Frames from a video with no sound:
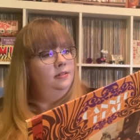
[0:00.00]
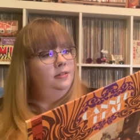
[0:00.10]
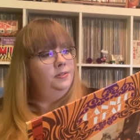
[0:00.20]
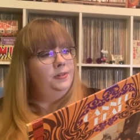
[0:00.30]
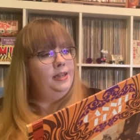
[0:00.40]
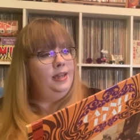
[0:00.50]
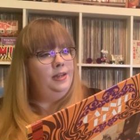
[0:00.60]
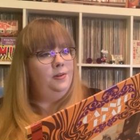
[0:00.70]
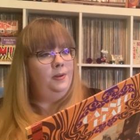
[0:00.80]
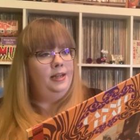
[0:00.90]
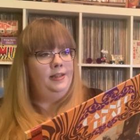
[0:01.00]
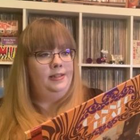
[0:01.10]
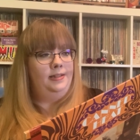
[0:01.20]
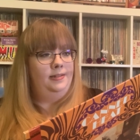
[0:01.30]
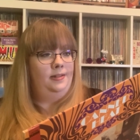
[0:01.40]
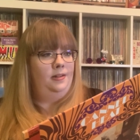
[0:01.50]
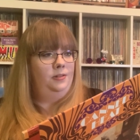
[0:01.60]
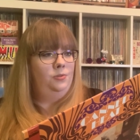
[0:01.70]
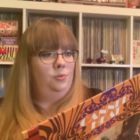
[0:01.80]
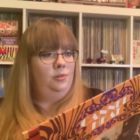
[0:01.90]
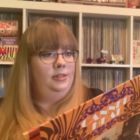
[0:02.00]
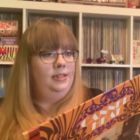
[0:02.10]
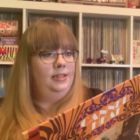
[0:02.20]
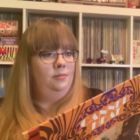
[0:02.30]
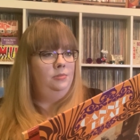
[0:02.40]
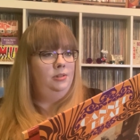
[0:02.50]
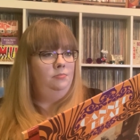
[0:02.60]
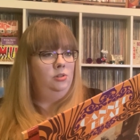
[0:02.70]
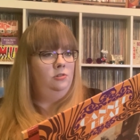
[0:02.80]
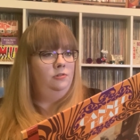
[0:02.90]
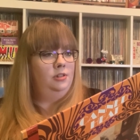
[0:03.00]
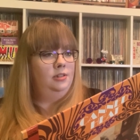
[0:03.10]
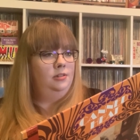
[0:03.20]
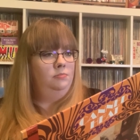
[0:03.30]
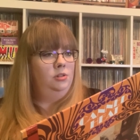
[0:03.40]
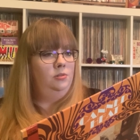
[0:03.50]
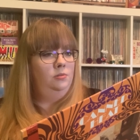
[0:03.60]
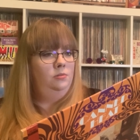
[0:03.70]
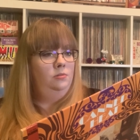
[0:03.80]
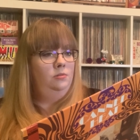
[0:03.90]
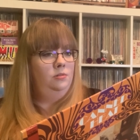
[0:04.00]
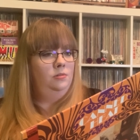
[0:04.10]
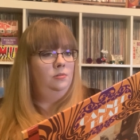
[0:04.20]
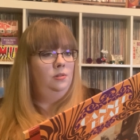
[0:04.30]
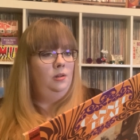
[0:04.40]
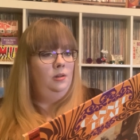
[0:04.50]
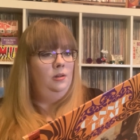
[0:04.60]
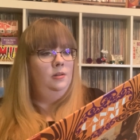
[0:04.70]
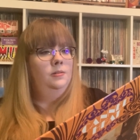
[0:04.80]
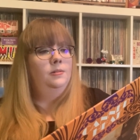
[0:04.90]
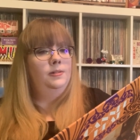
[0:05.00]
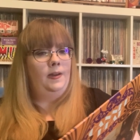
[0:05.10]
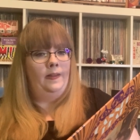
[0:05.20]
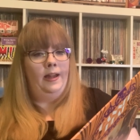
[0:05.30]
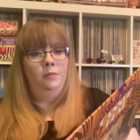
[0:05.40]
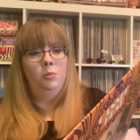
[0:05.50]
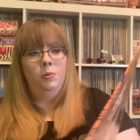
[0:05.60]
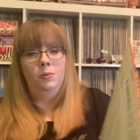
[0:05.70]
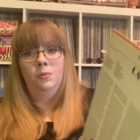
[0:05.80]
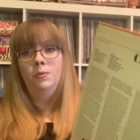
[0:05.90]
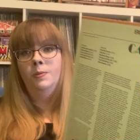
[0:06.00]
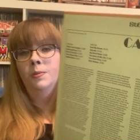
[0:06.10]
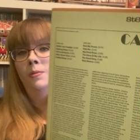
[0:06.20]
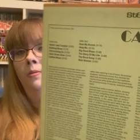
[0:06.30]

Don't think I know any of these songs. Rolling and Tumbling, Bullfrog Blues. Sounds like a lot of blues.